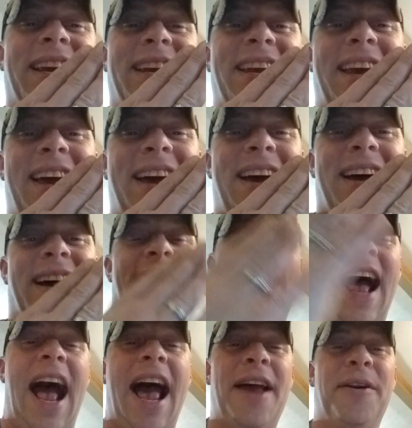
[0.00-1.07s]
Yeah,
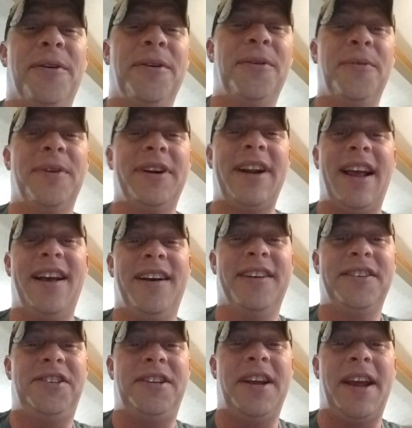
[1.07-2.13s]
I don't know where the hell
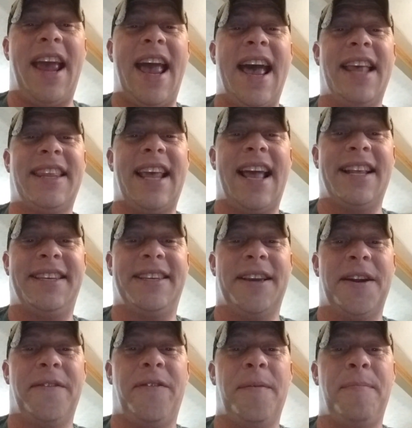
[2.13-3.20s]
she had that
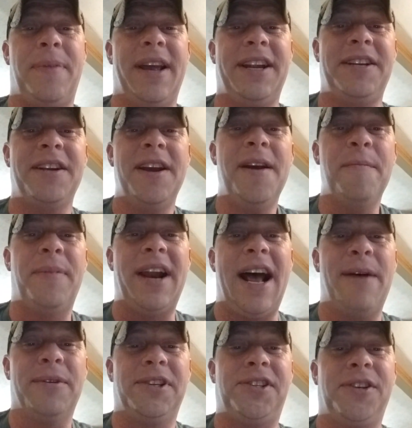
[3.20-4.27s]
son of a bitch, but I
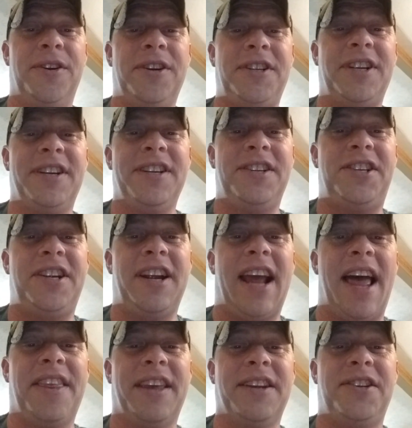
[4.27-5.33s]
was searching. She,
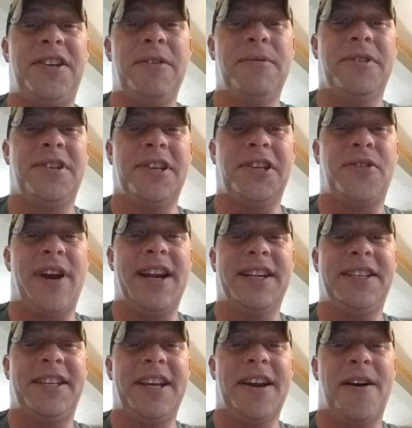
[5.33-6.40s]
I think she was just trying to
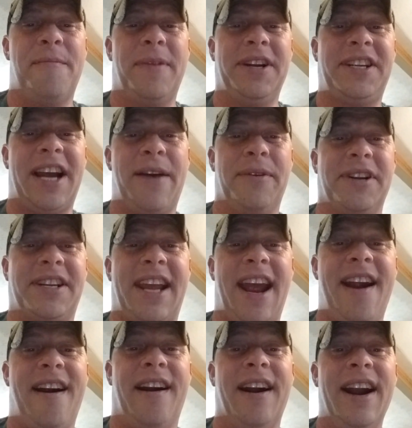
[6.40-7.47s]
see how much I would
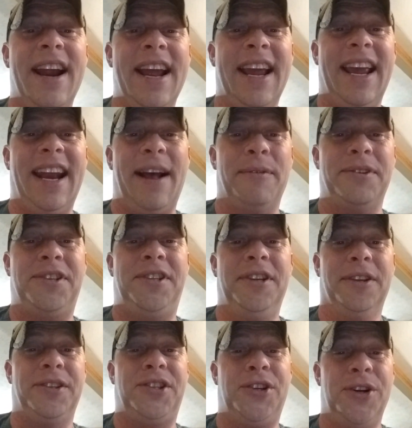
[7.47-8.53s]
care, and I was
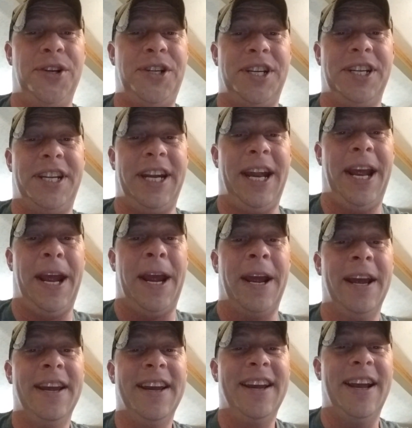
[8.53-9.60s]
still searching today.
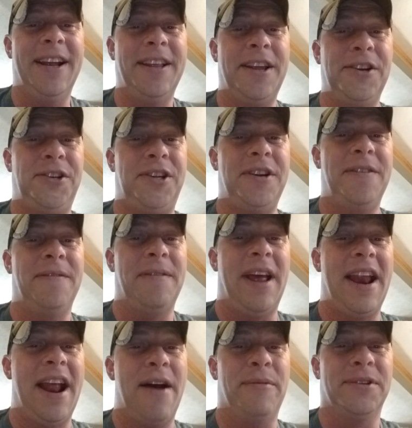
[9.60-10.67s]
And then she,
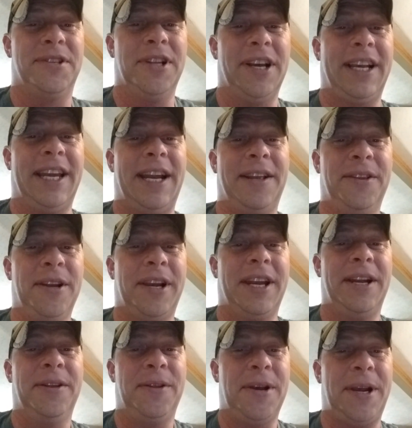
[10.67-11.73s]
and I was looking and looking
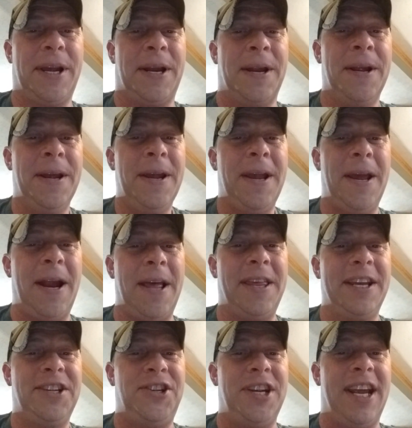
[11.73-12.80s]
and looking, and I
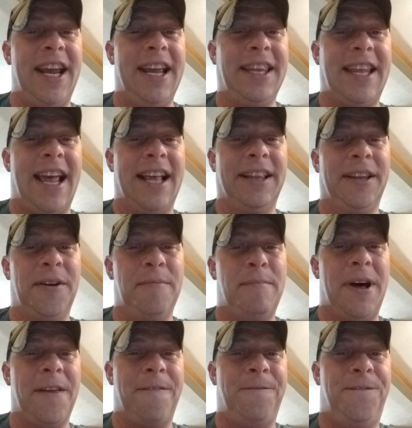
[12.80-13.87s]
think she hid that little
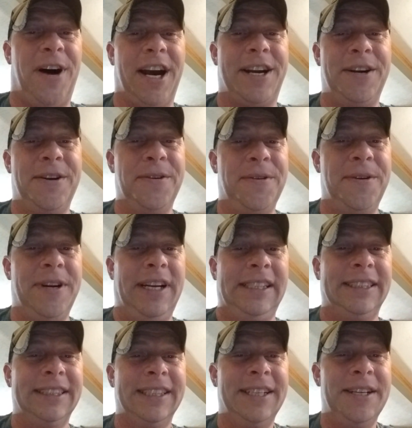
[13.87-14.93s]
motherfucker, dude.
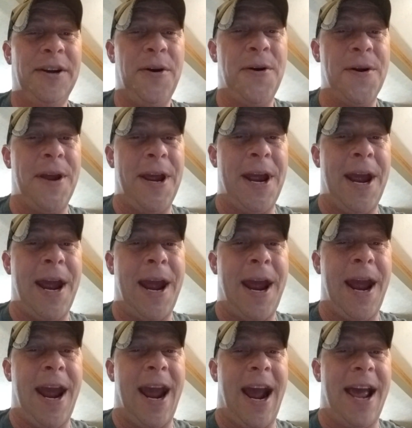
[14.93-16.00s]
Oh
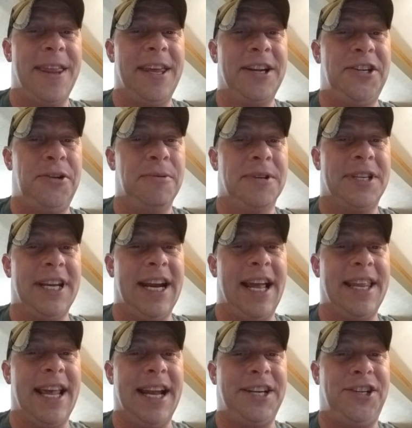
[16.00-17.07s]
yeah, I think she was in on
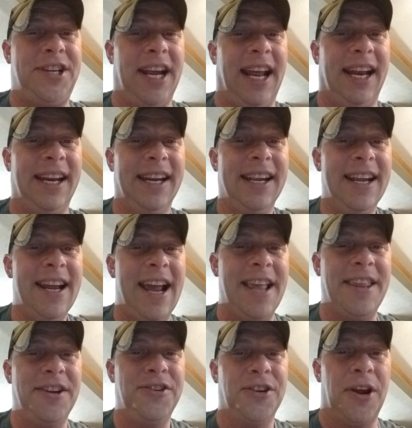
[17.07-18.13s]
that shit. And
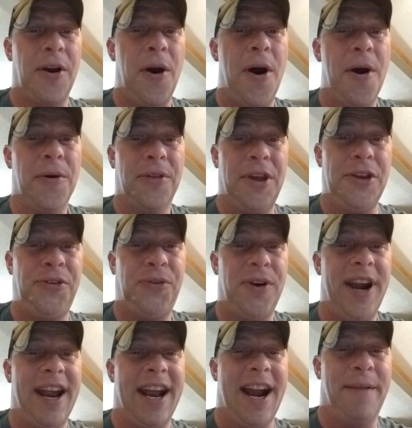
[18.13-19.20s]
then she's like, "Oh, this
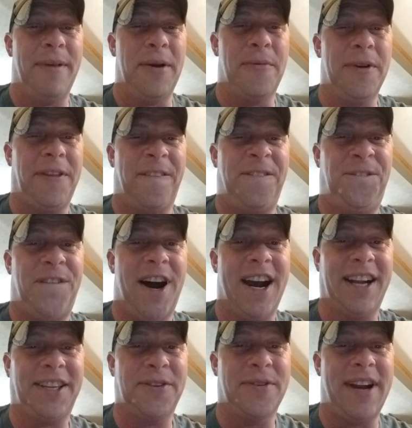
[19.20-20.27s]
ring," and I'm like, "What the
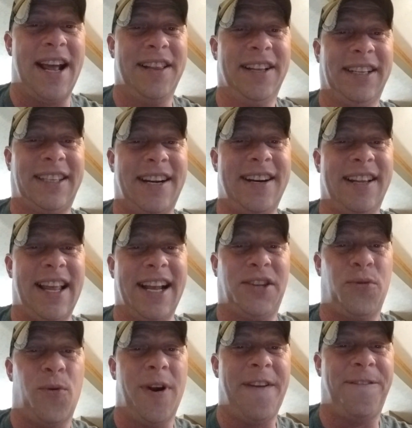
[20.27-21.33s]
fuck, dude?" I looked there like
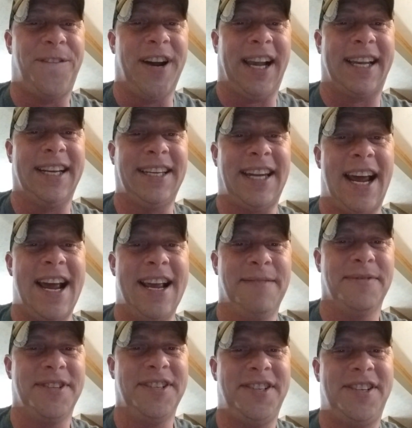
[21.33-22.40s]
20 fucking
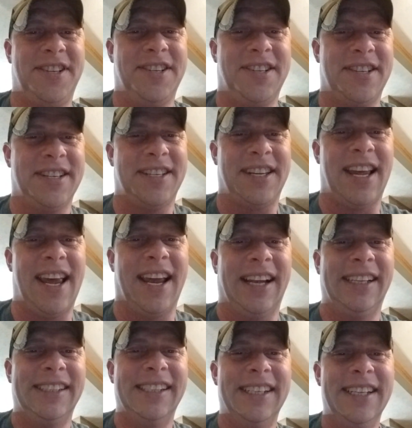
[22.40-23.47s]
times, and she's just
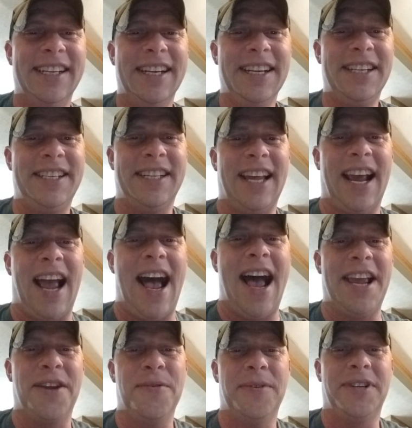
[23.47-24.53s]
like. She's like, ah,
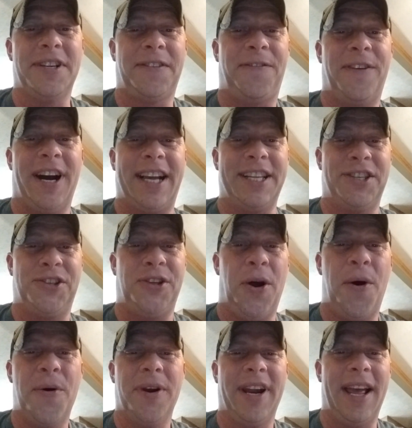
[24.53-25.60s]
you were just fucking
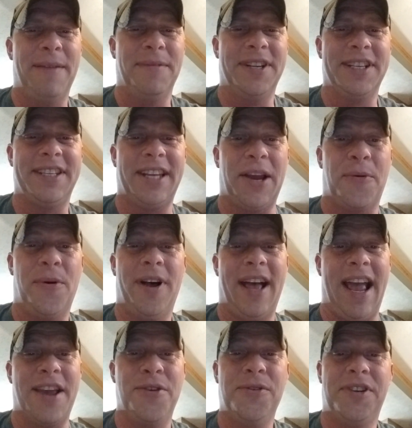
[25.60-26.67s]
stoned. I'm just like, well,
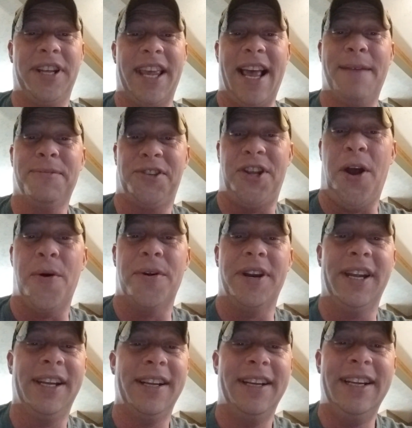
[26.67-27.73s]
I usually am
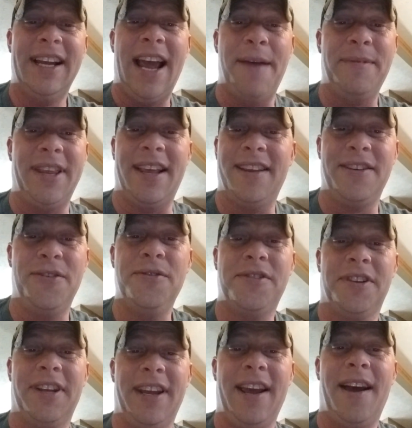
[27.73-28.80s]
stoned. I mean, that
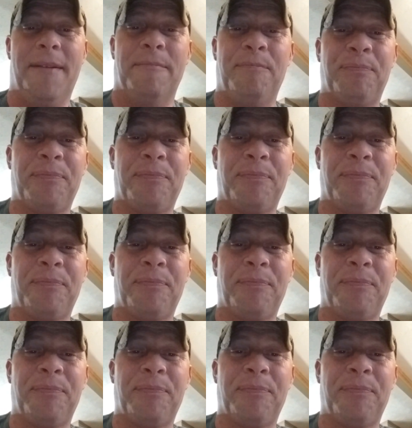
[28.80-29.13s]
usually am.